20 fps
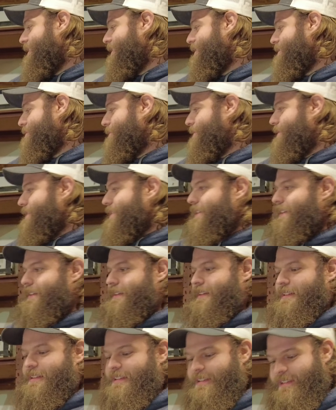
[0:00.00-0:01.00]
us was
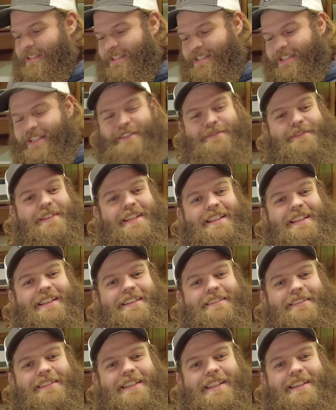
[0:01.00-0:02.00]
these nifty
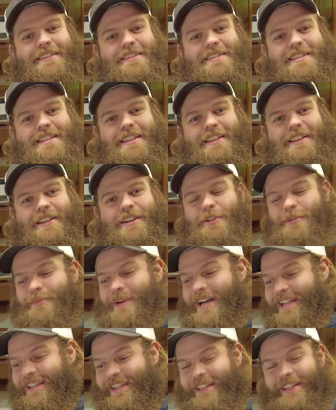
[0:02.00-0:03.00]
little deals that go
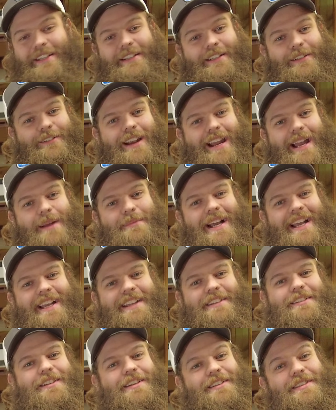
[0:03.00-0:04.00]
by the grab
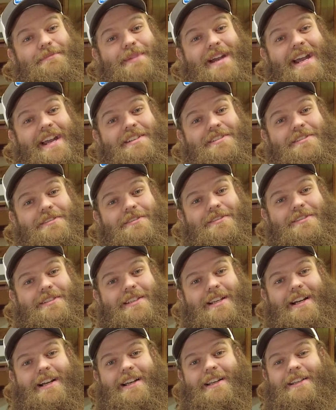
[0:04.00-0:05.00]
handle on the passenger
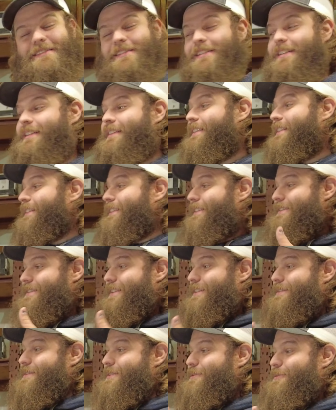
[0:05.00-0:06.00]
side. There's
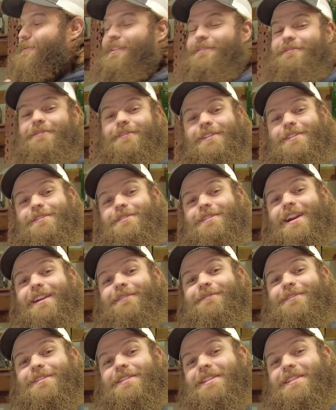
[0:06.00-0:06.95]
also one for the driver's